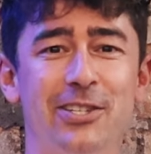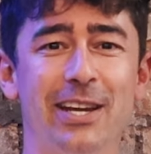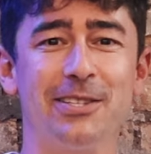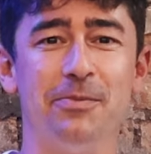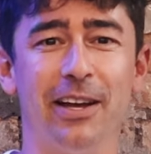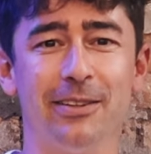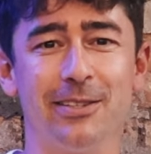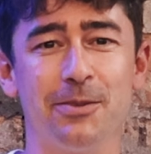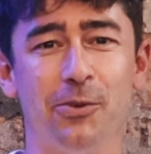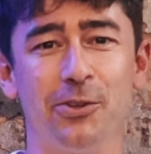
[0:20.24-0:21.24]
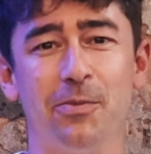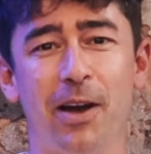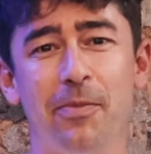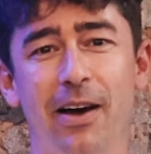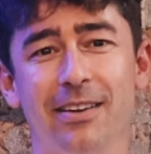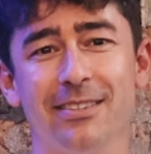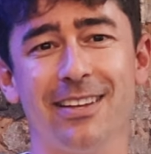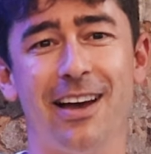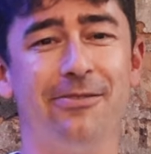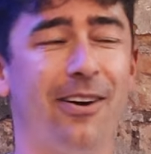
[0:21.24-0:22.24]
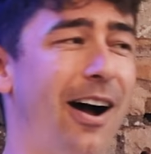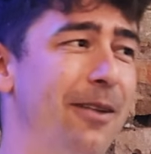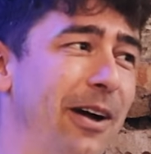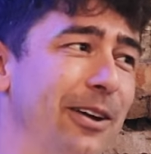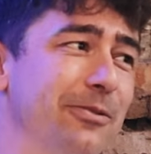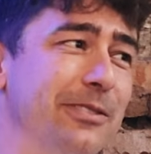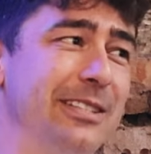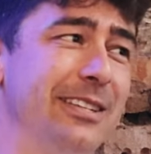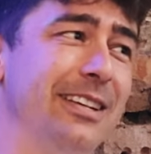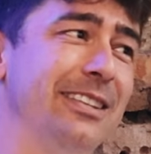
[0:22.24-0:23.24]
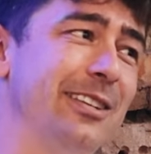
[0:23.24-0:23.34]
to Checks and Balances, brought to you by Partners Life. I'm Michael Vincent.